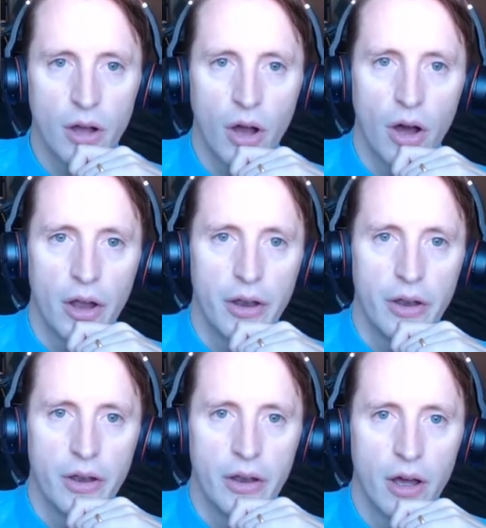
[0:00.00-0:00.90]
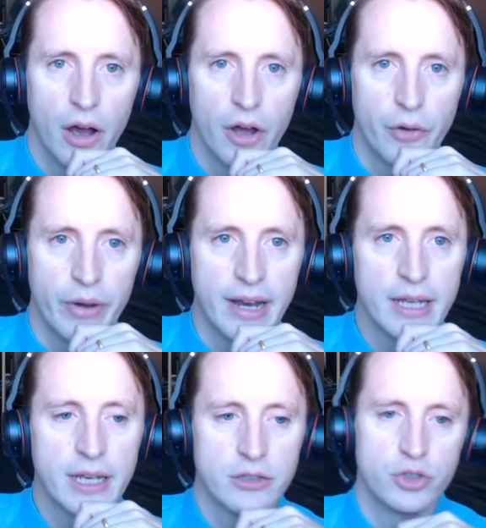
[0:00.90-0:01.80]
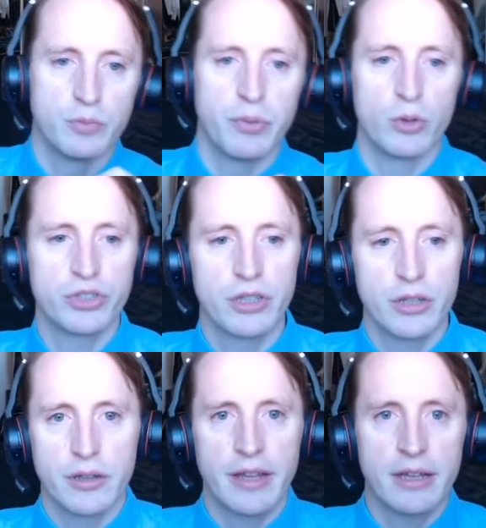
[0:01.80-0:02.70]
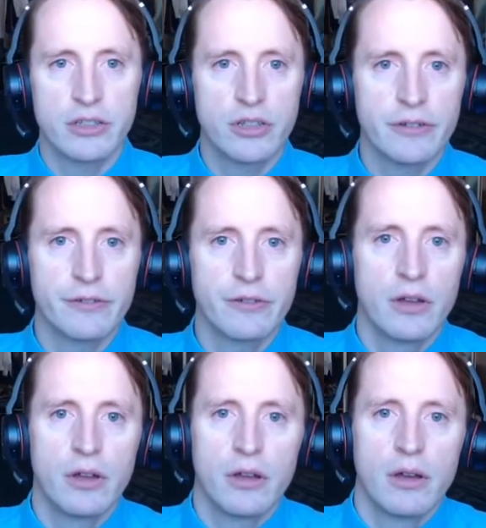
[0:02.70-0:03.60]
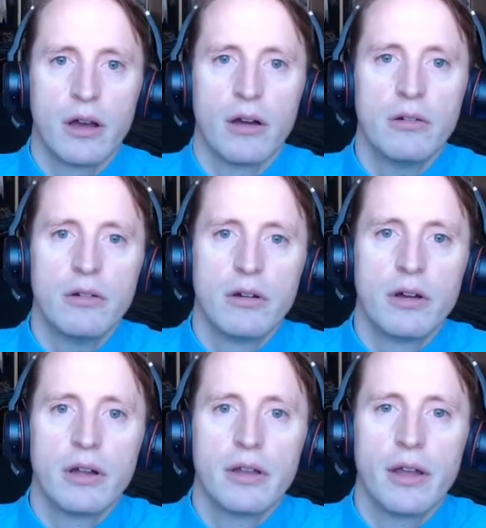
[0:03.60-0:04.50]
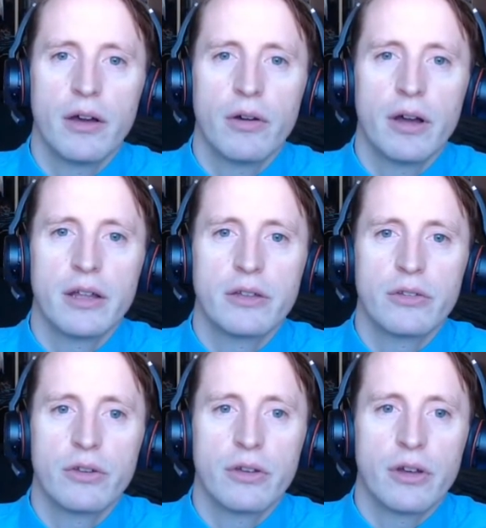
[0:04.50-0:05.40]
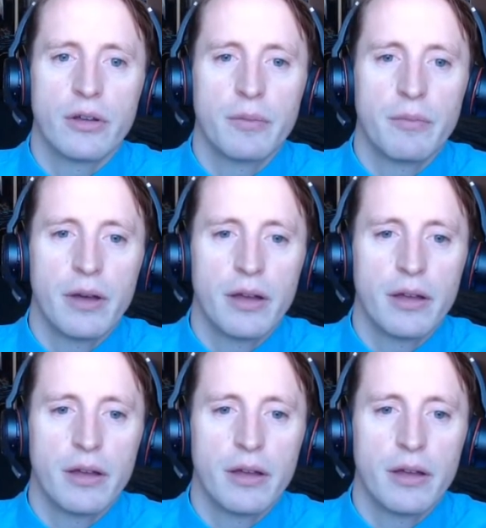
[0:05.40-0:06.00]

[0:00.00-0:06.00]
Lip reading: Reddit to post their stuff. Oh, now I turned on my.